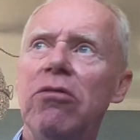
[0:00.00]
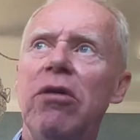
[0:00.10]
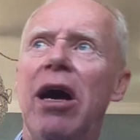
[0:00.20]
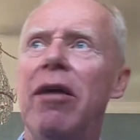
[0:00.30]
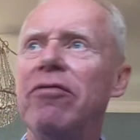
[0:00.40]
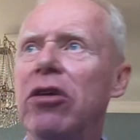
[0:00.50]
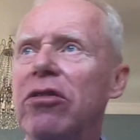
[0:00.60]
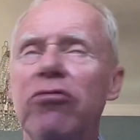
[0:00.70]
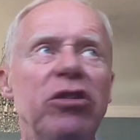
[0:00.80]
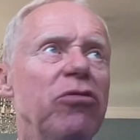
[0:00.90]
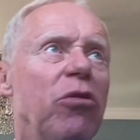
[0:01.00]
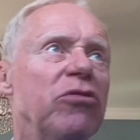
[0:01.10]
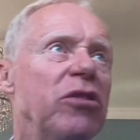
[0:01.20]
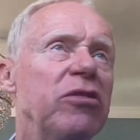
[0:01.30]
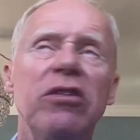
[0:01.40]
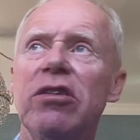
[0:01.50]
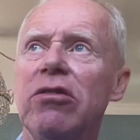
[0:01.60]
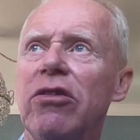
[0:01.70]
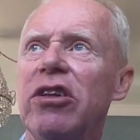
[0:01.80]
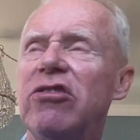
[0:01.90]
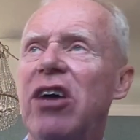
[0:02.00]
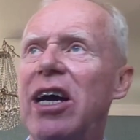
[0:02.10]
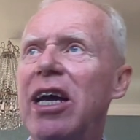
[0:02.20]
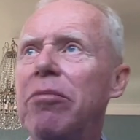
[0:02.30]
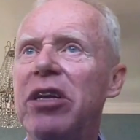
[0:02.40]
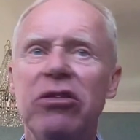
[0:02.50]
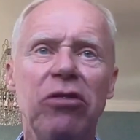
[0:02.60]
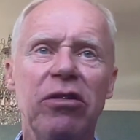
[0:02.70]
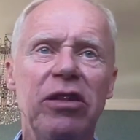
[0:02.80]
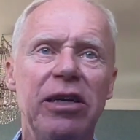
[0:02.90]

I have not the resources. It is not the time. It is not